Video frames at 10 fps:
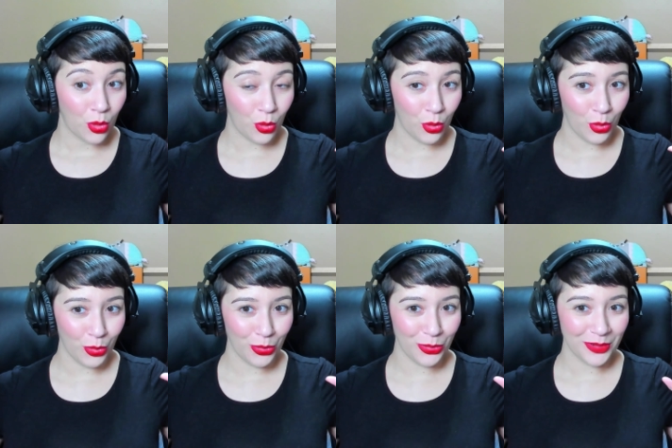Oh.
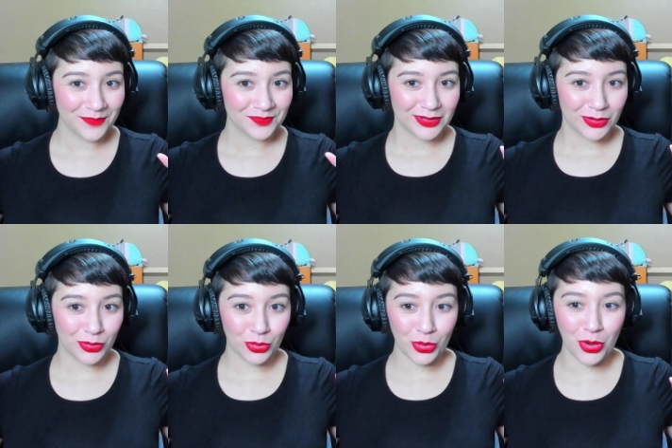
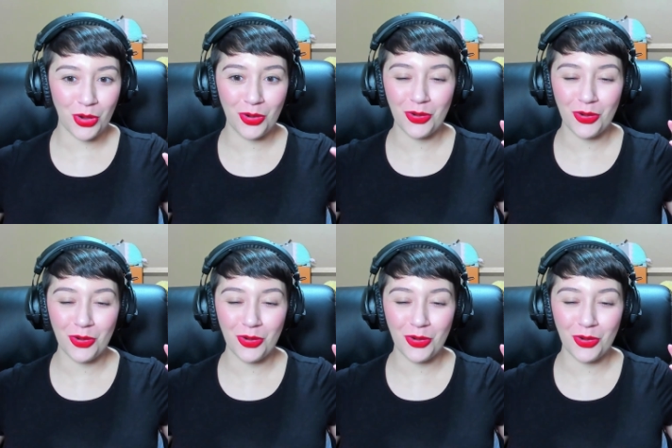Oh,